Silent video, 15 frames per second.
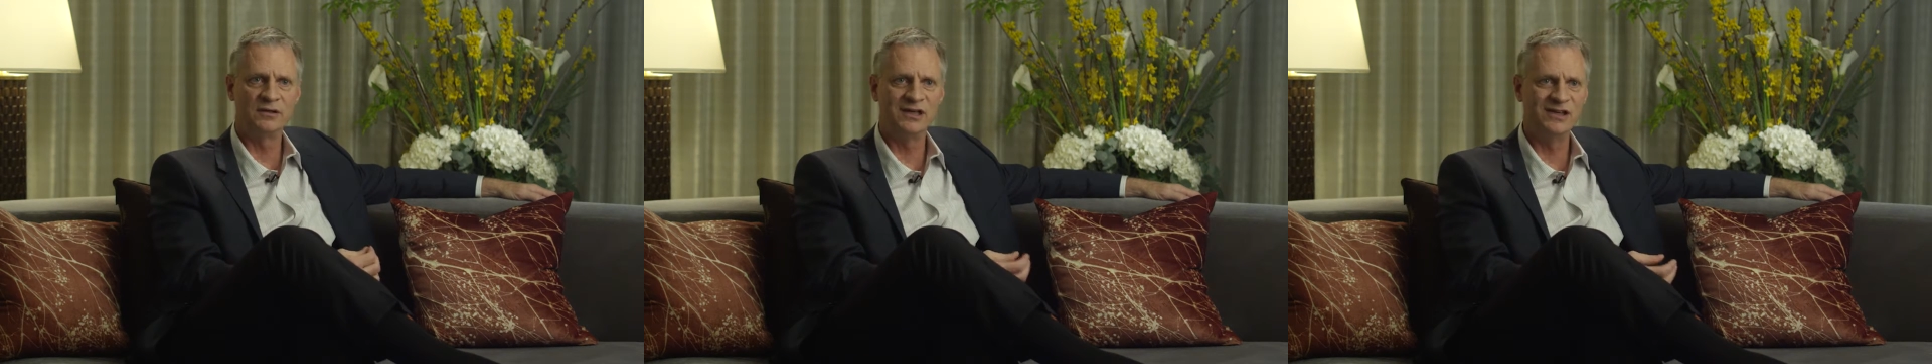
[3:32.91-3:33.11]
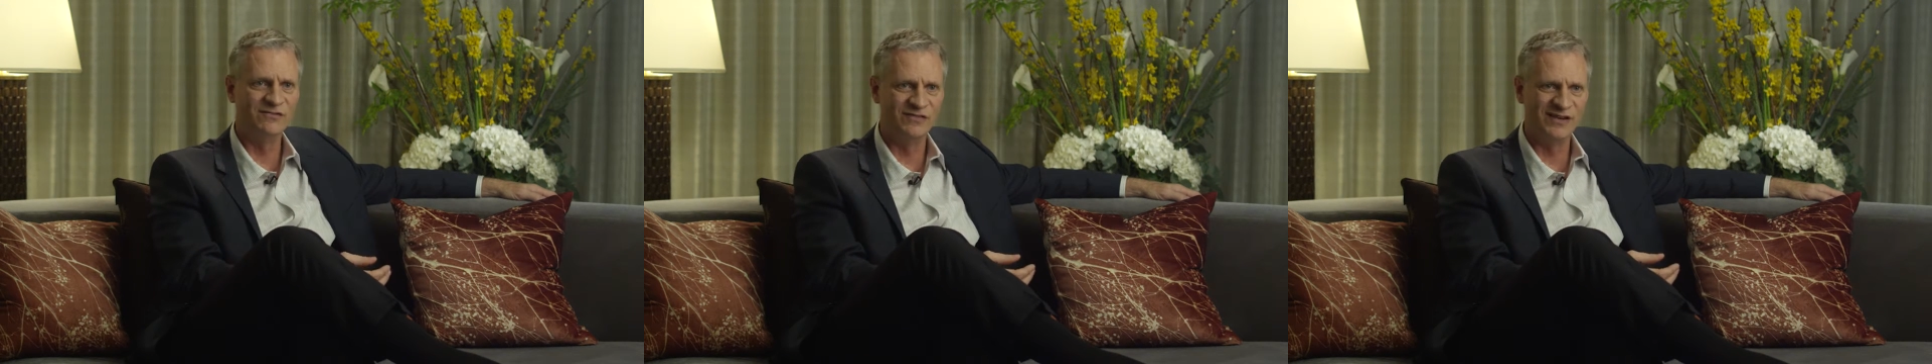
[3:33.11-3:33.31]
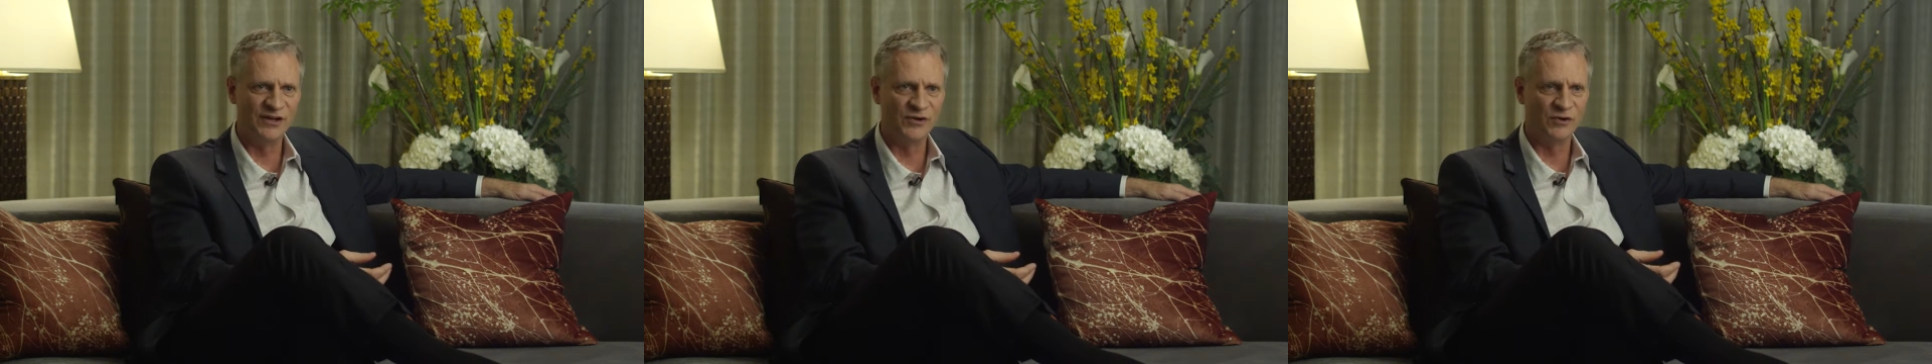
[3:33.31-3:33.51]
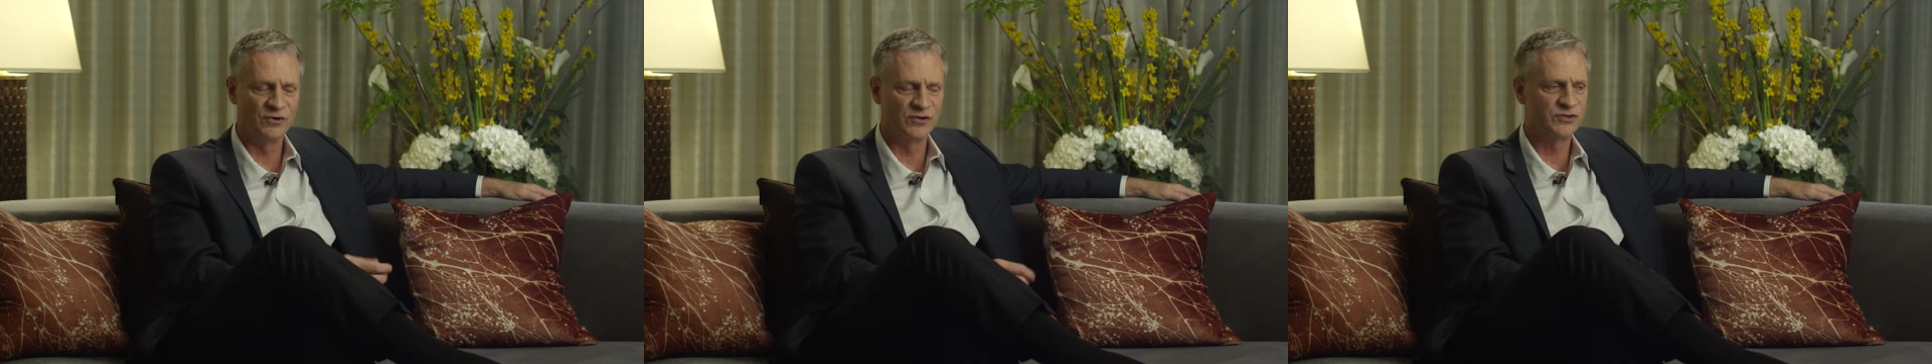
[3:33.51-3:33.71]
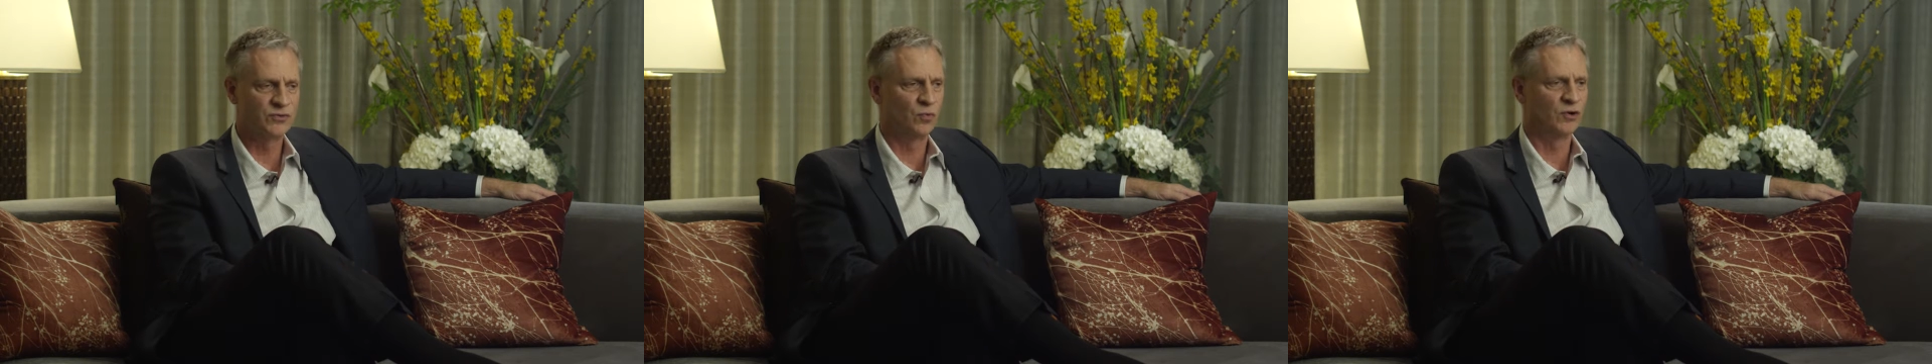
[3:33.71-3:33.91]
key
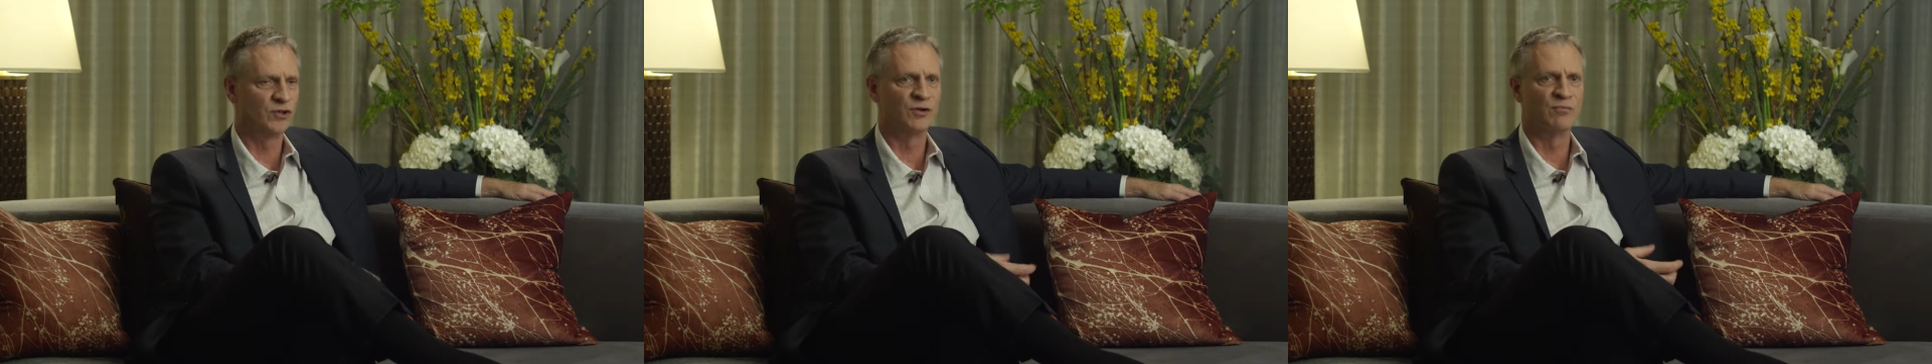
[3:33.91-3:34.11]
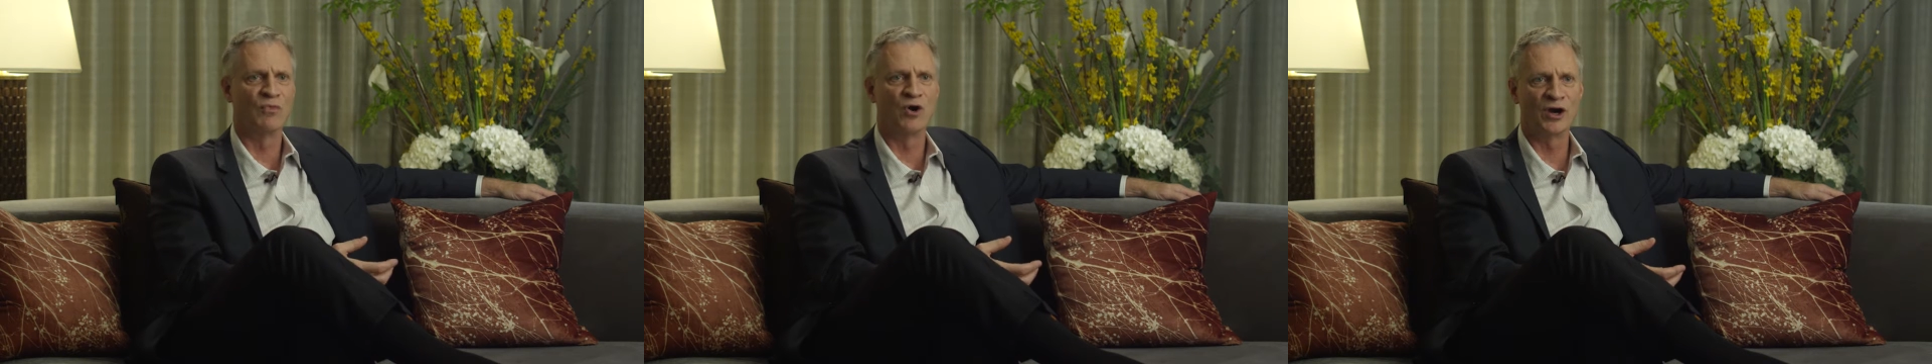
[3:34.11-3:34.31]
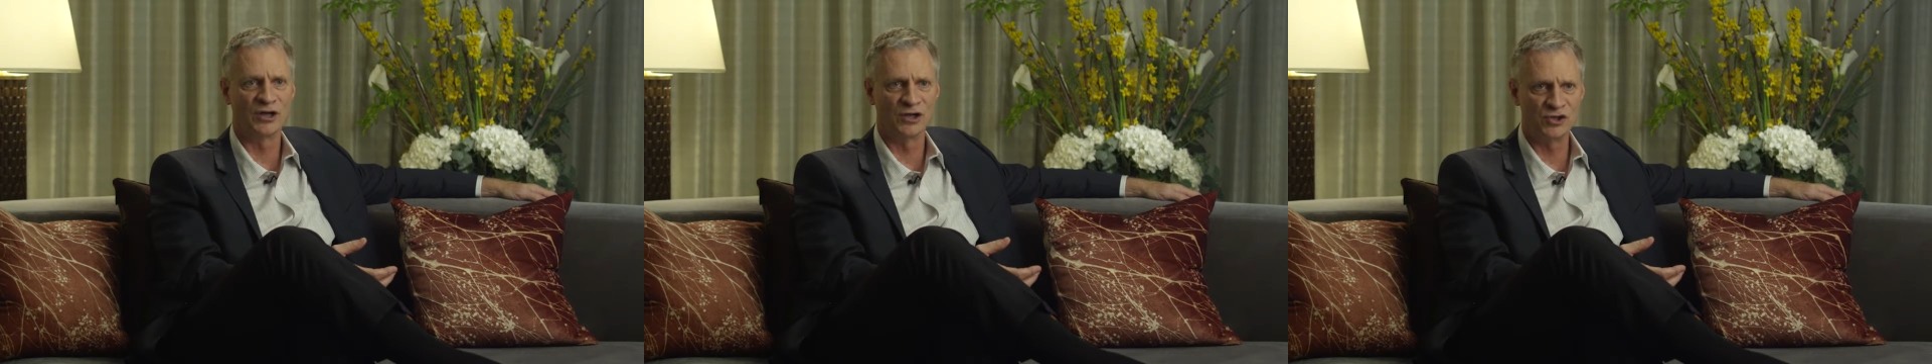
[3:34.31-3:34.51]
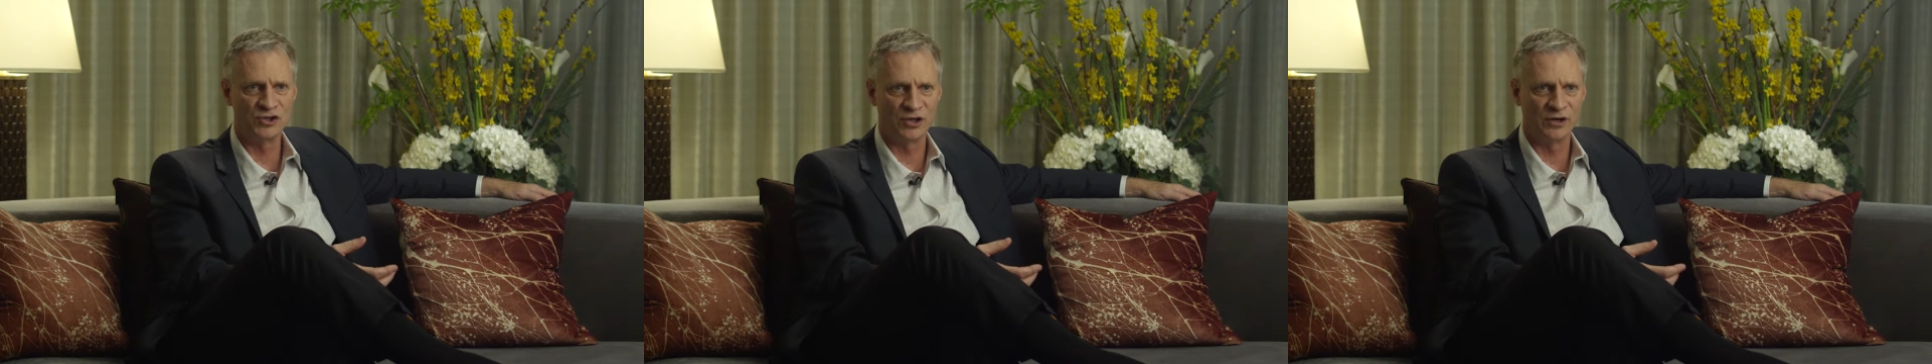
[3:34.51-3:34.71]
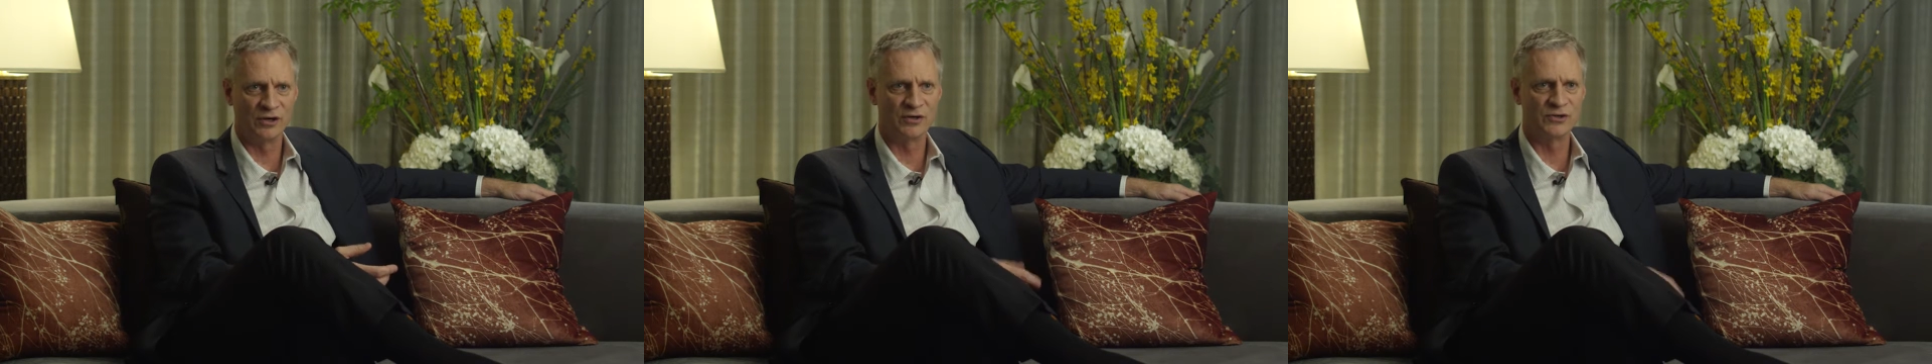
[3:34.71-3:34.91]
vendors? What are their market
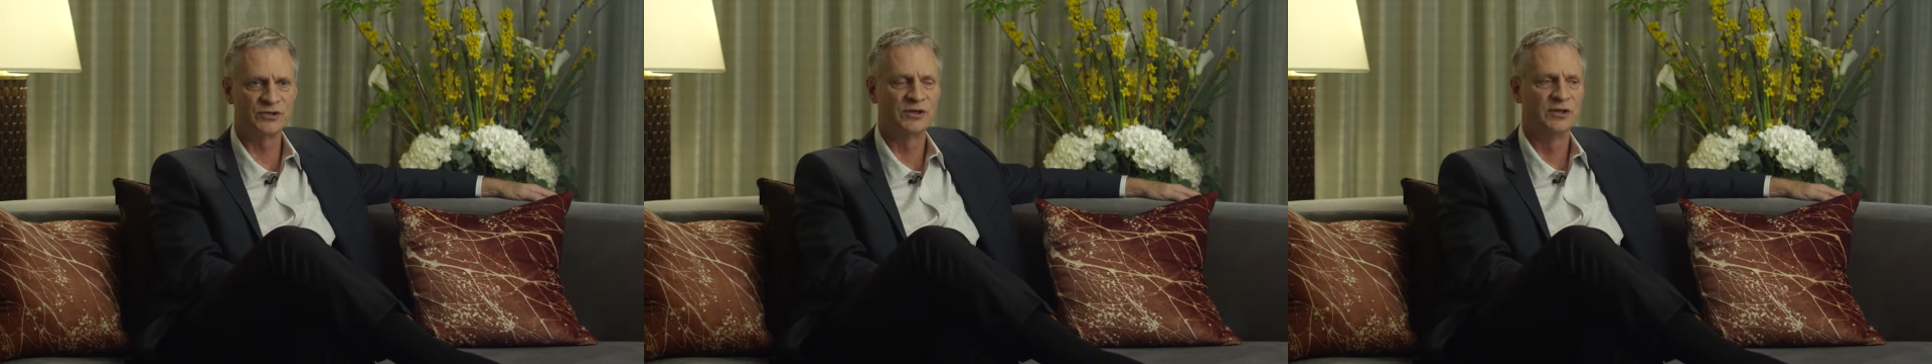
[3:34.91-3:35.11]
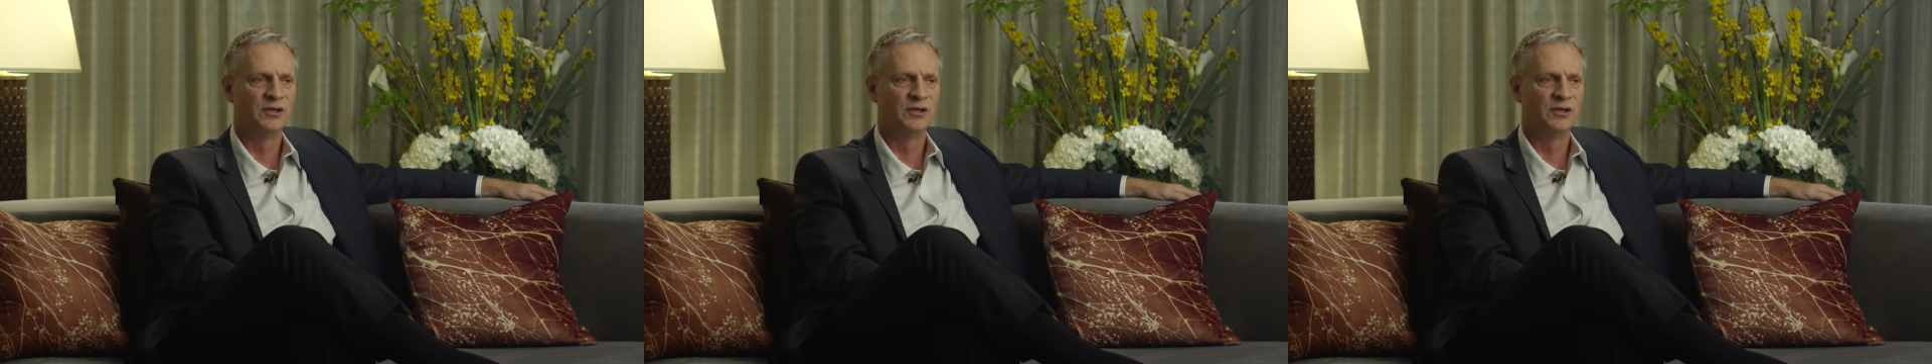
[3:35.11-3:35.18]
shares?